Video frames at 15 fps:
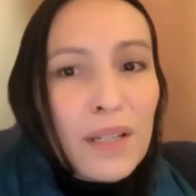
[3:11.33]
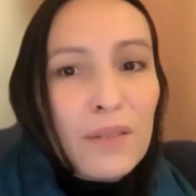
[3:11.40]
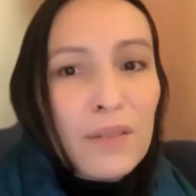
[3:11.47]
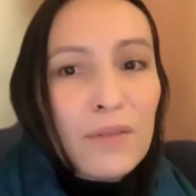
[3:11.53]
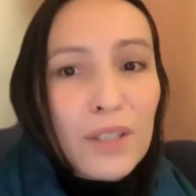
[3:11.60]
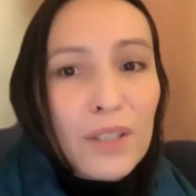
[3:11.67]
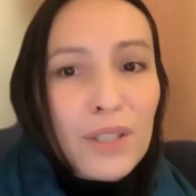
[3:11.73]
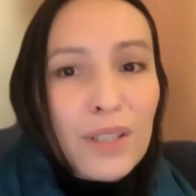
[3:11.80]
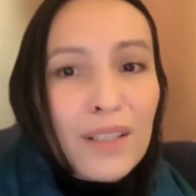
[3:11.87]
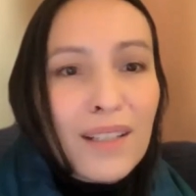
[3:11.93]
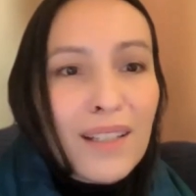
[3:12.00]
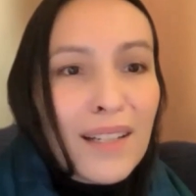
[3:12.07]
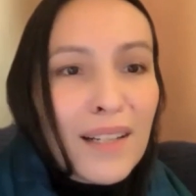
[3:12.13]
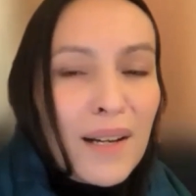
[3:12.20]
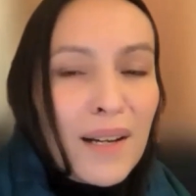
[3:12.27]
function
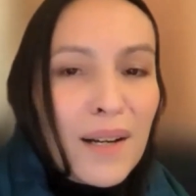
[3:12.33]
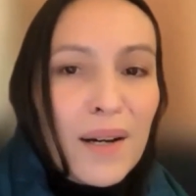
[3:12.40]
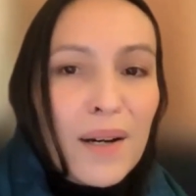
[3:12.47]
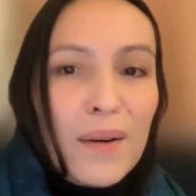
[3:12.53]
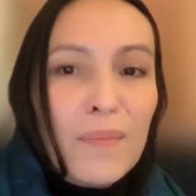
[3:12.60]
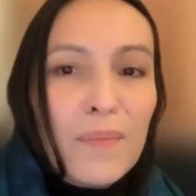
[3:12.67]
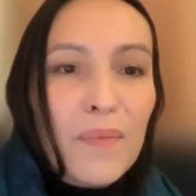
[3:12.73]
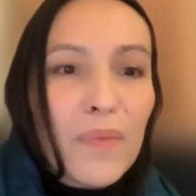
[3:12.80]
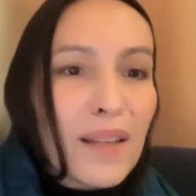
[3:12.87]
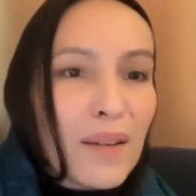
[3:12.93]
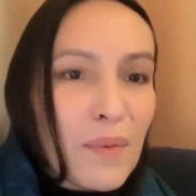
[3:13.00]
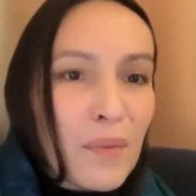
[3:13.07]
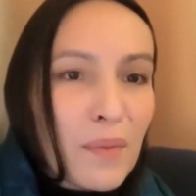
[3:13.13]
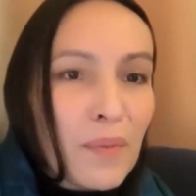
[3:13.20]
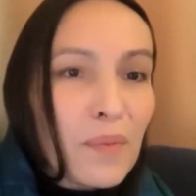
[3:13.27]

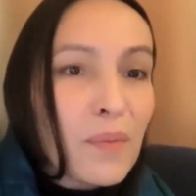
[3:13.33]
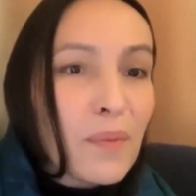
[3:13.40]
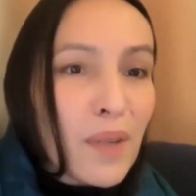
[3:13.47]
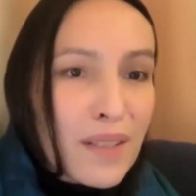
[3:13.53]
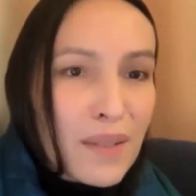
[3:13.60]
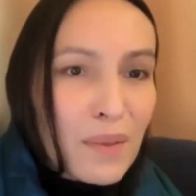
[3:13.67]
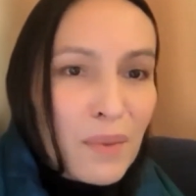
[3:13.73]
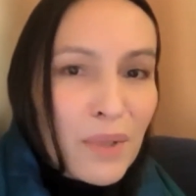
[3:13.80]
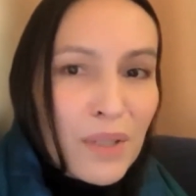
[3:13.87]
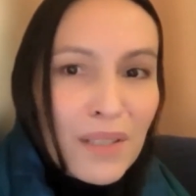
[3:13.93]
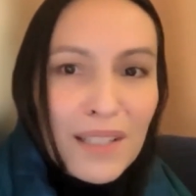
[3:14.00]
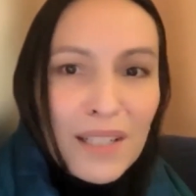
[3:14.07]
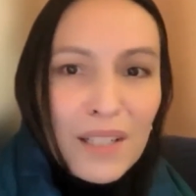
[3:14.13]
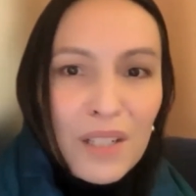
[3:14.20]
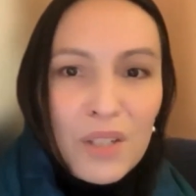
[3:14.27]
once the
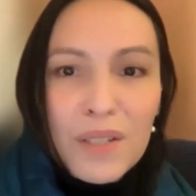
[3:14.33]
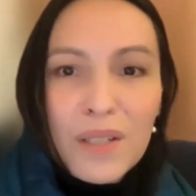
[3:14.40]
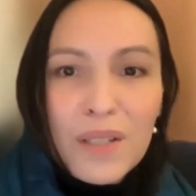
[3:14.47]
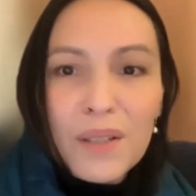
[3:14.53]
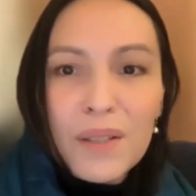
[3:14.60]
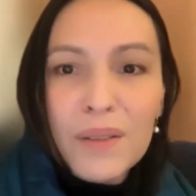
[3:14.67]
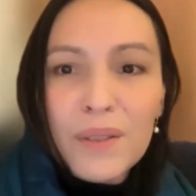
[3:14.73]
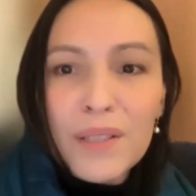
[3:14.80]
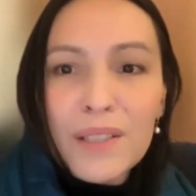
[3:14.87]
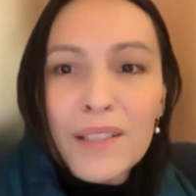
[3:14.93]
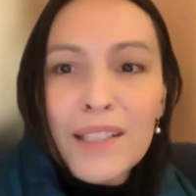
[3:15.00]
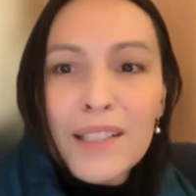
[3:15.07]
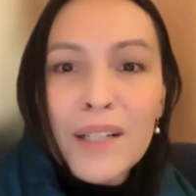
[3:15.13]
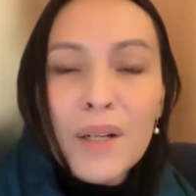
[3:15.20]
presentation is concluded.